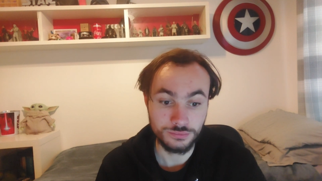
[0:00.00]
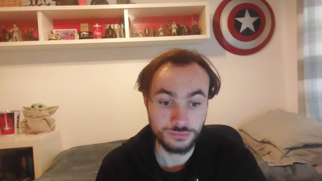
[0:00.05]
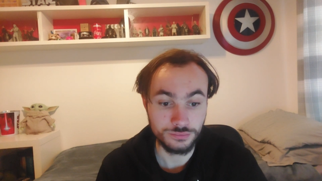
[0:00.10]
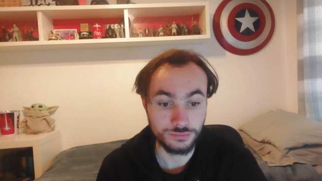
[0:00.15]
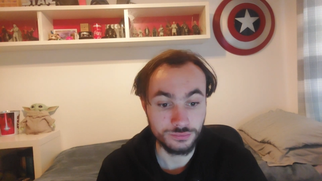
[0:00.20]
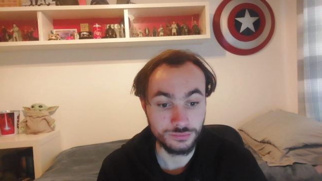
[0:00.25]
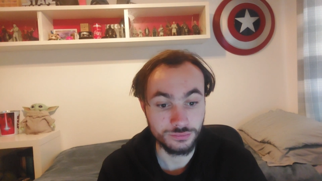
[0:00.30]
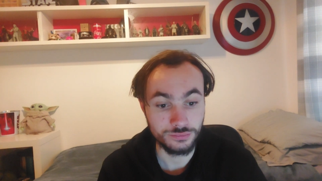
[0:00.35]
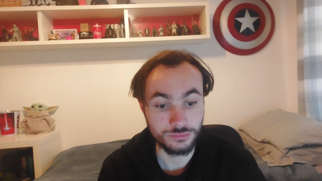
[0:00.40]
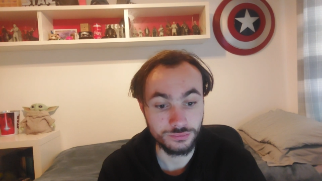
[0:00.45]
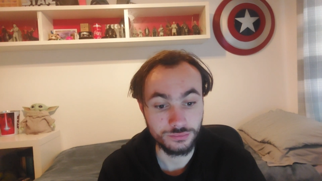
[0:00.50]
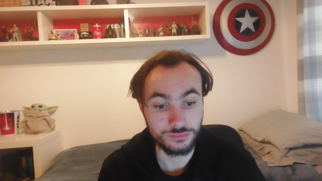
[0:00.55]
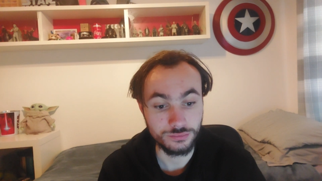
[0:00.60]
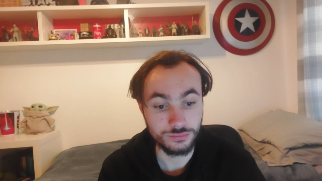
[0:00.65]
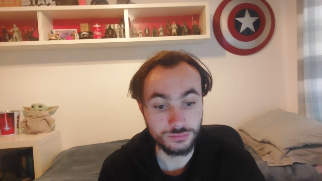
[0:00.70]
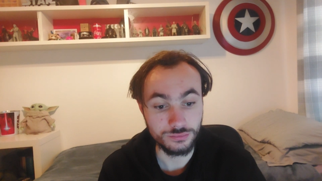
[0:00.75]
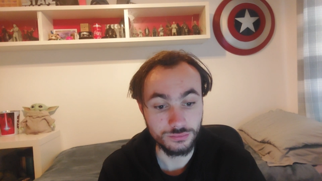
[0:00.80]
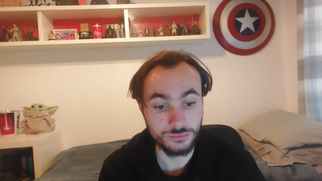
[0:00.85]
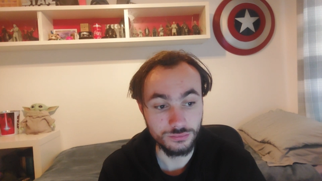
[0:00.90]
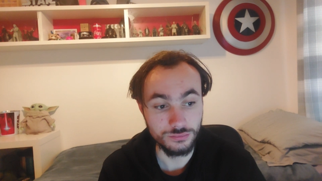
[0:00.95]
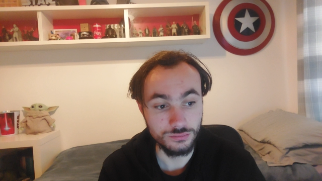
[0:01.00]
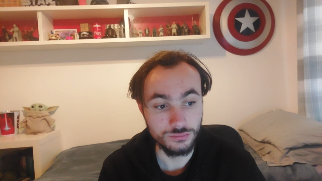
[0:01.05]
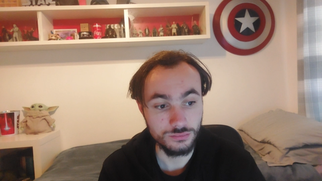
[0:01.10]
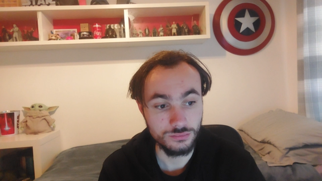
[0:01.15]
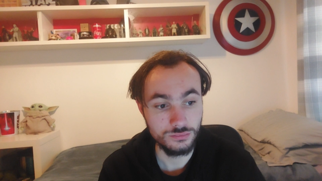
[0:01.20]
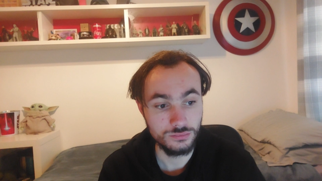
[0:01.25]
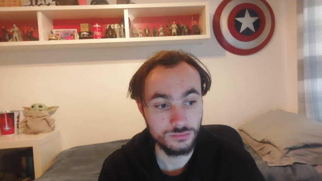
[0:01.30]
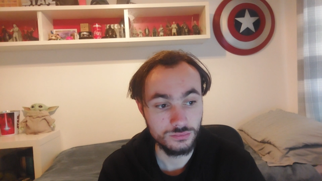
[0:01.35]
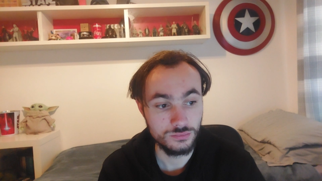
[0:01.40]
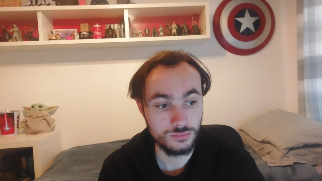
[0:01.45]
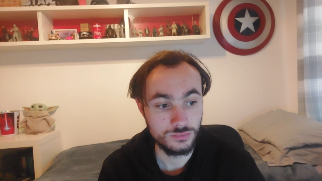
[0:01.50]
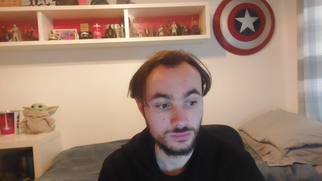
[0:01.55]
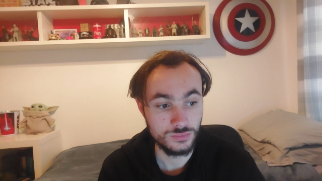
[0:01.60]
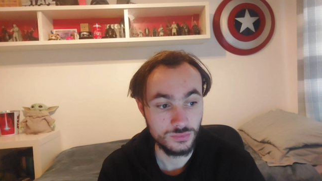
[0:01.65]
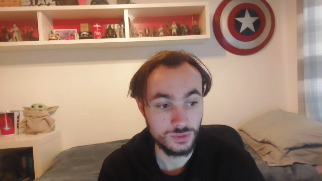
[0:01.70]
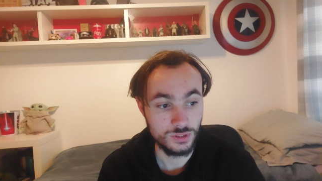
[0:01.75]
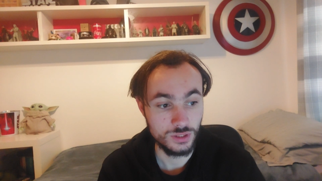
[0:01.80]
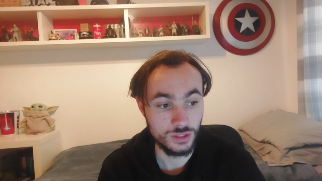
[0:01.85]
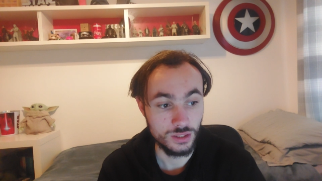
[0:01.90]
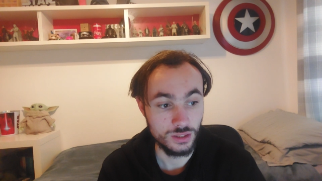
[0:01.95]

Nobody speaks.